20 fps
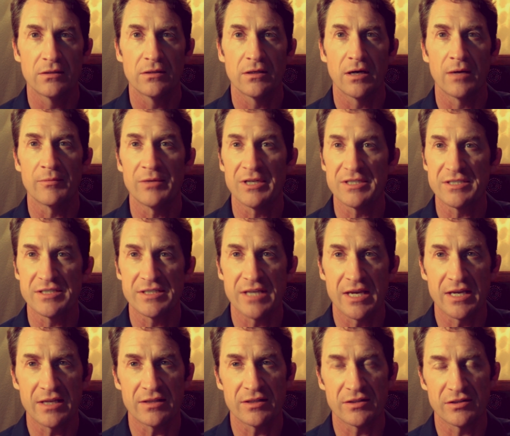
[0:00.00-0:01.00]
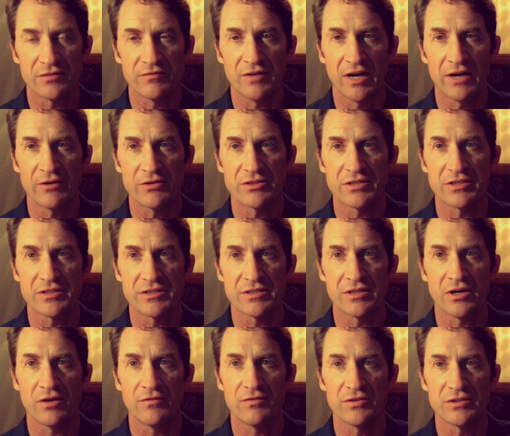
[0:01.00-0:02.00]
I'm not saying that the virus
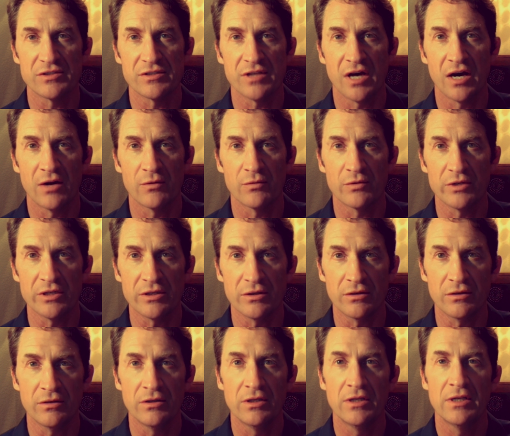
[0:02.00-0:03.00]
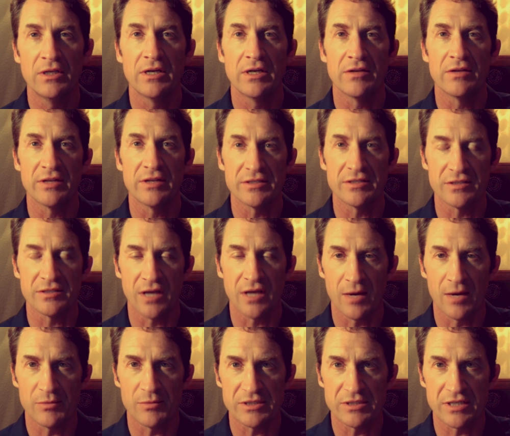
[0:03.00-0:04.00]
itself is not real and that it's
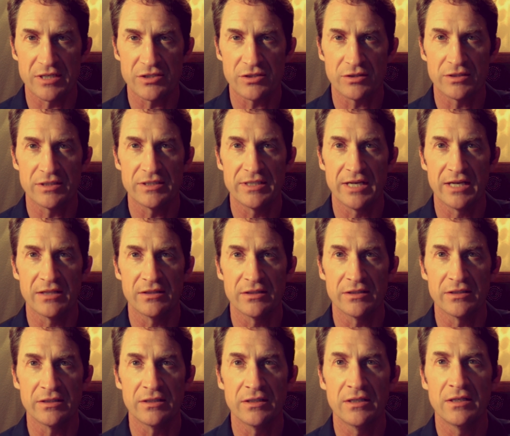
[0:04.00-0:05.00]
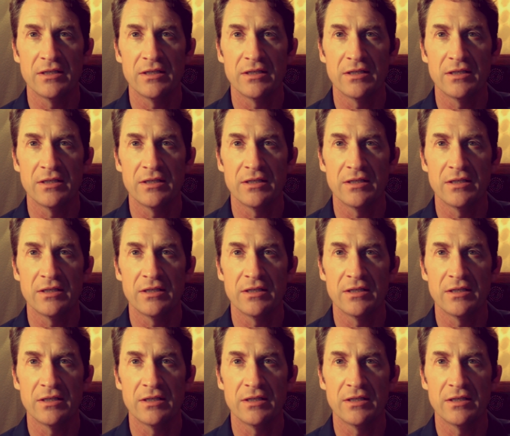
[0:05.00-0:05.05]
not potentially deadly